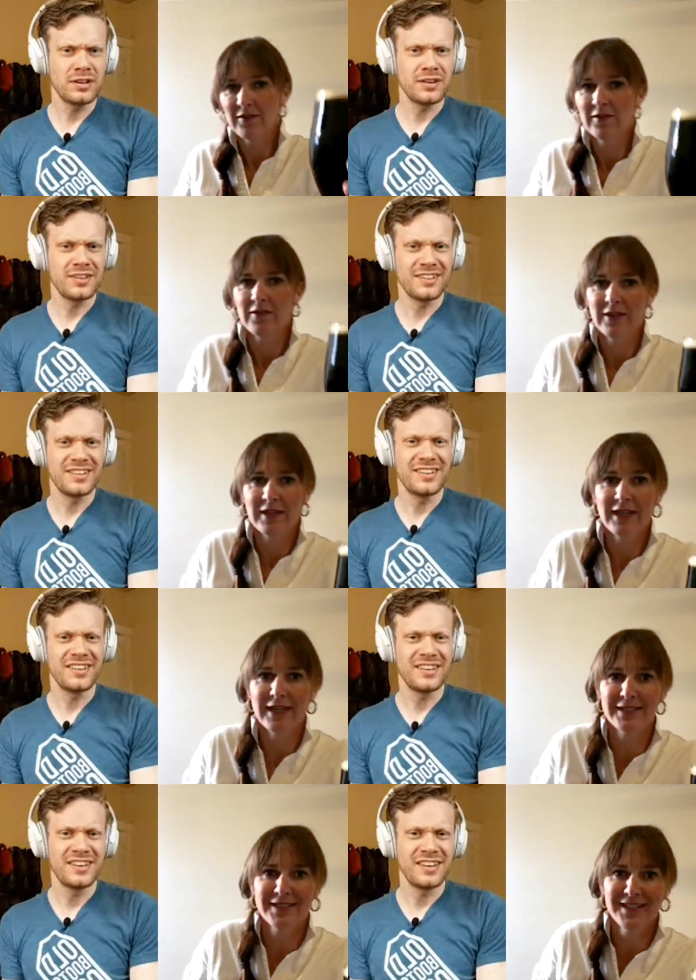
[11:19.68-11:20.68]
Speaker 1: Yes,
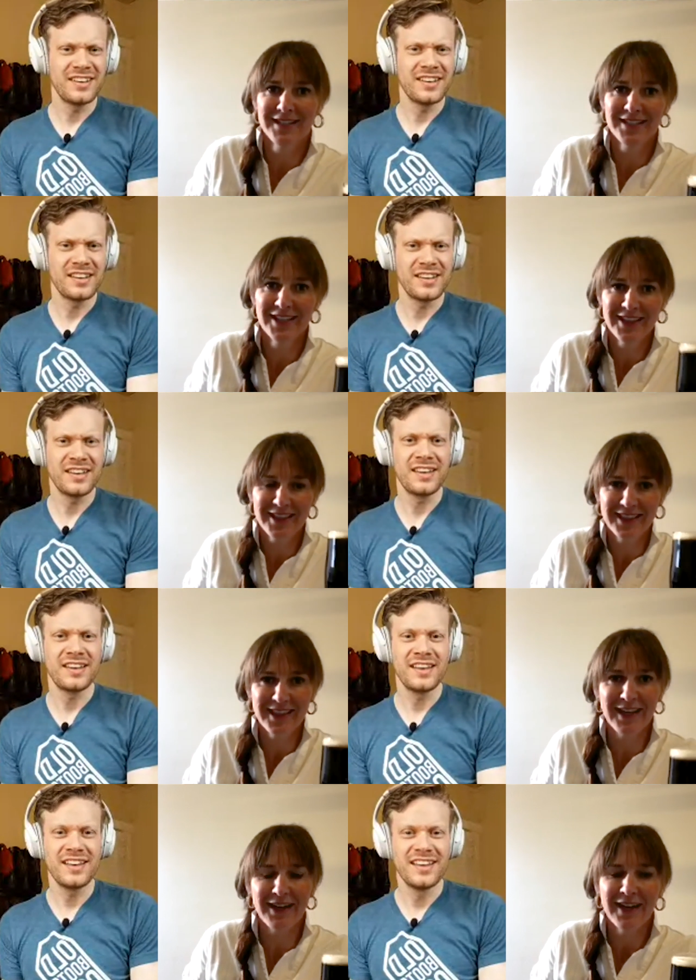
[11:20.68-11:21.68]
uh,
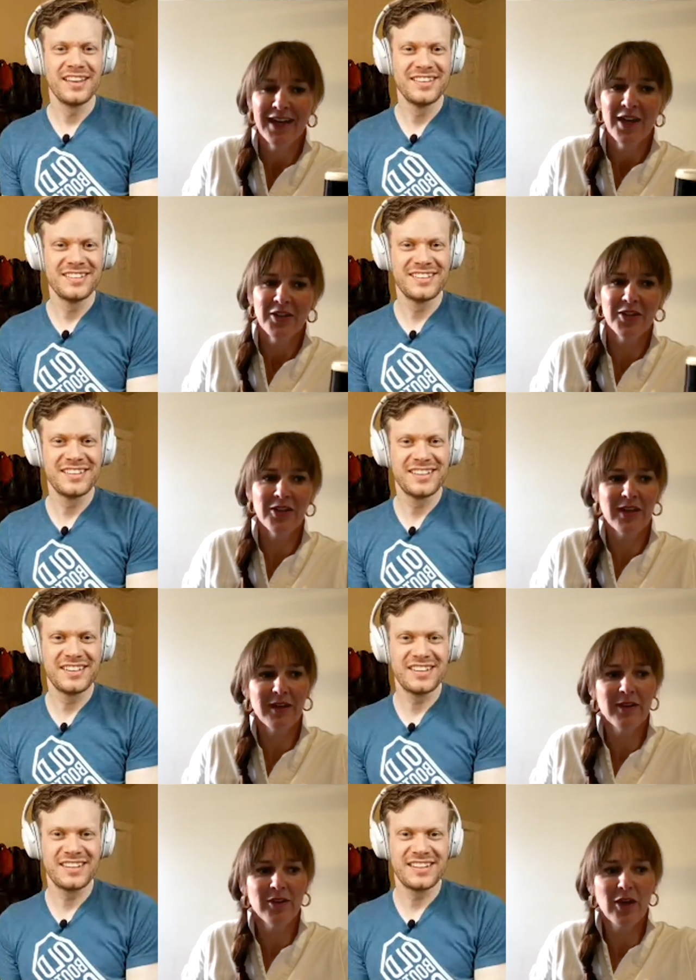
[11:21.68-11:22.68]
to the
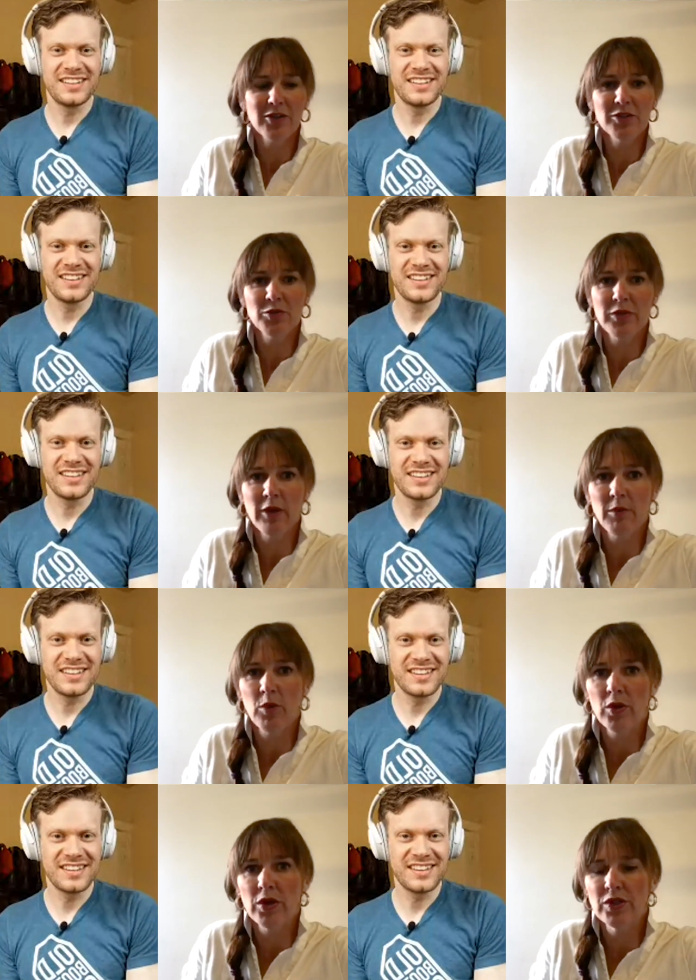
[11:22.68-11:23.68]
Doctors Without
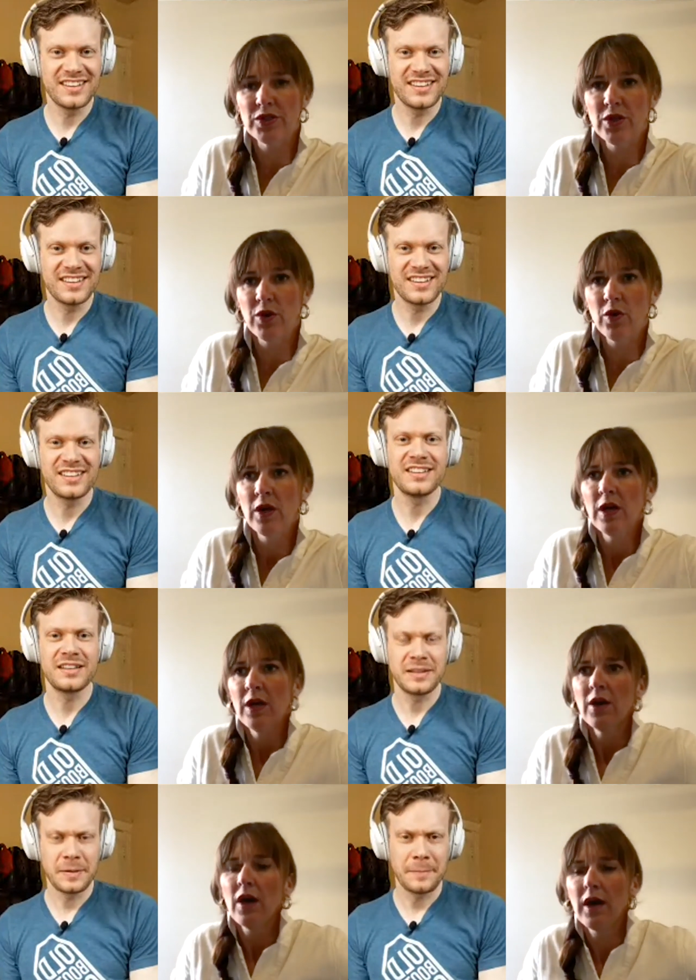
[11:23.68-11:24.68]
Borders. So,
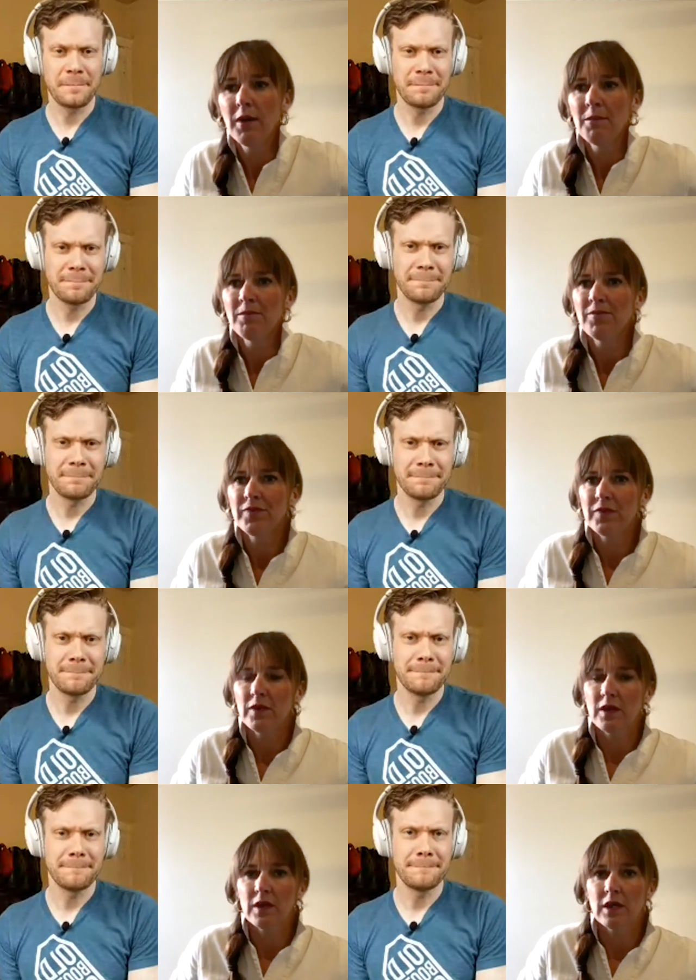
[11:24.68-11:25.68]
um,
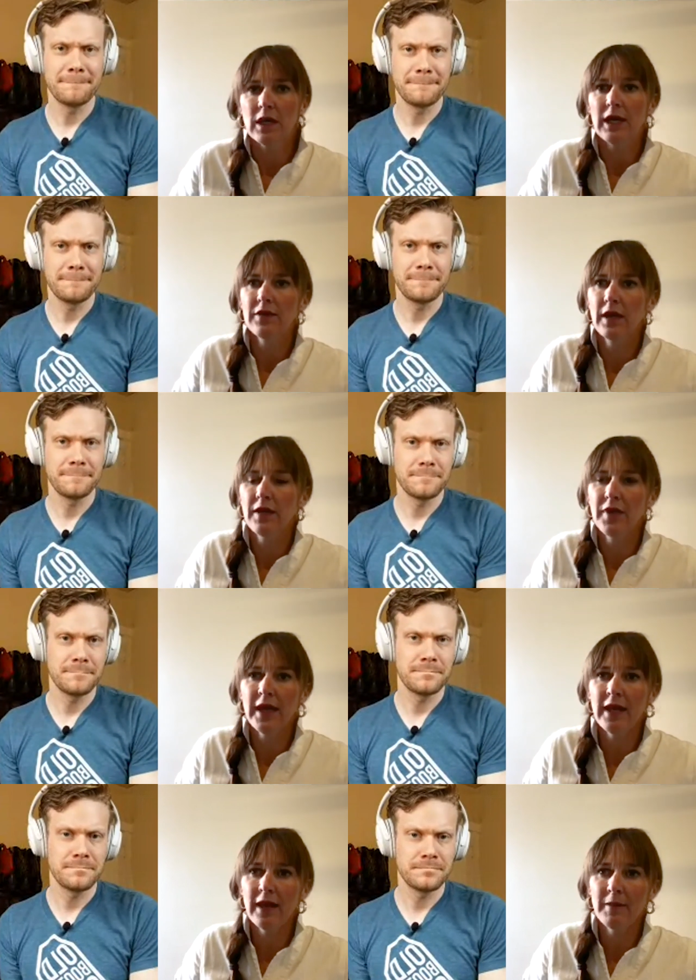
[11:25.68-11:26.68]
and they, I
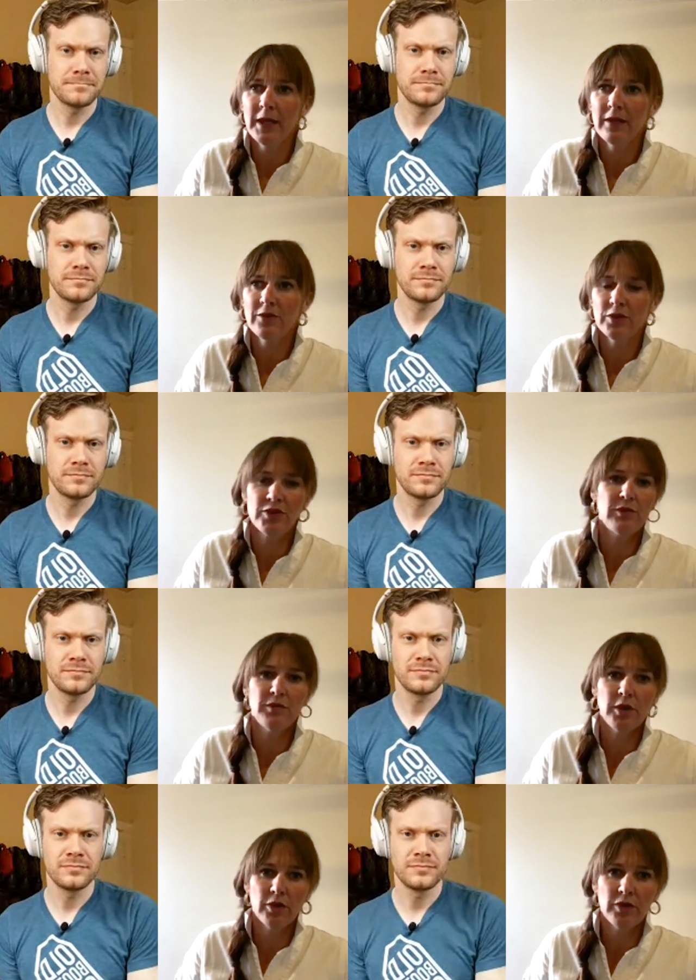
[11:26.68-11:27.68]
mean, just, you know,
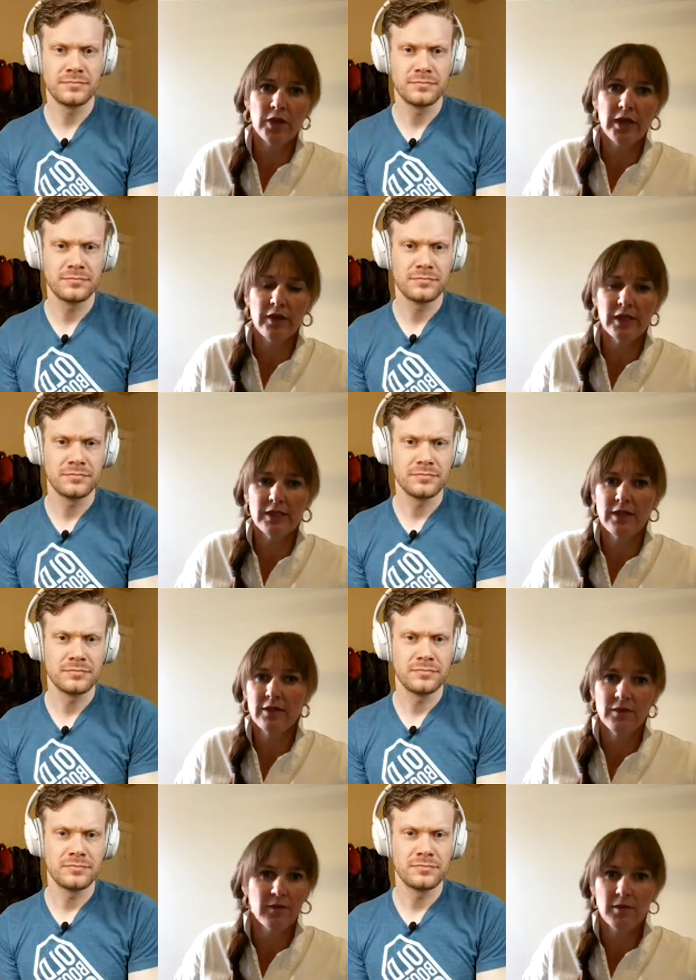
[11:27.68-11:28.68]
during this and
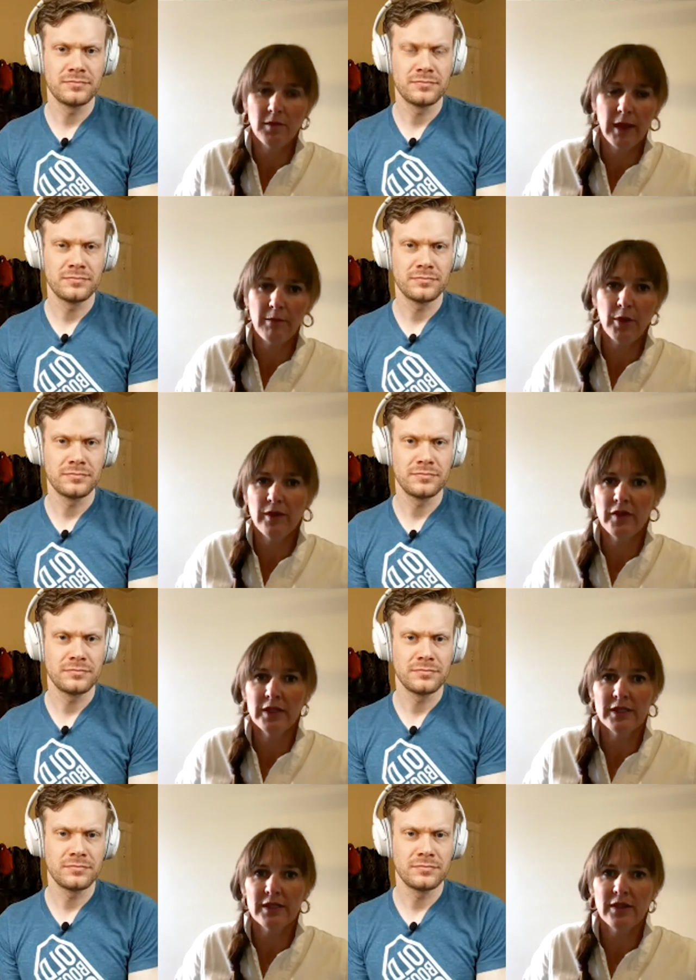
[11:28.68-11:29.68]
like previous
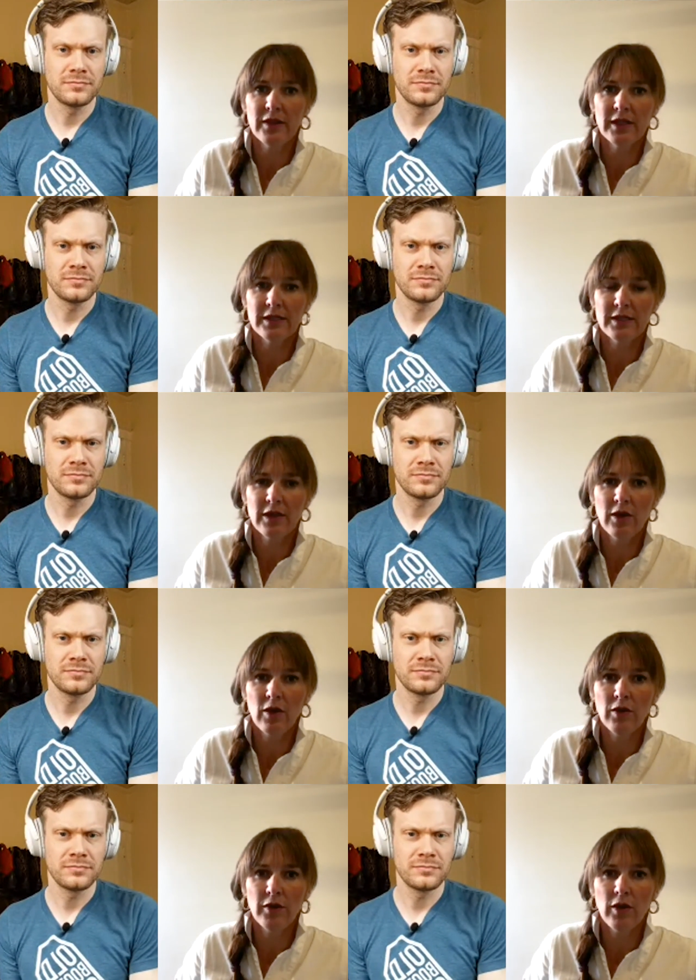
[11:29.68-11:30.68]
to this, they're all, they're
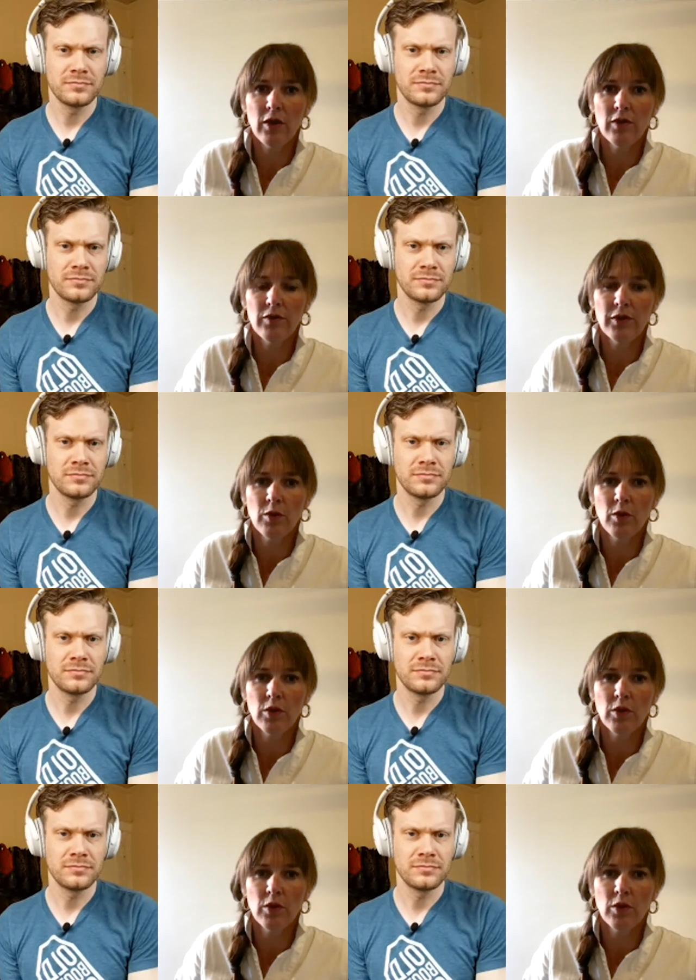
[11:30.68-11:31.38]
all over the world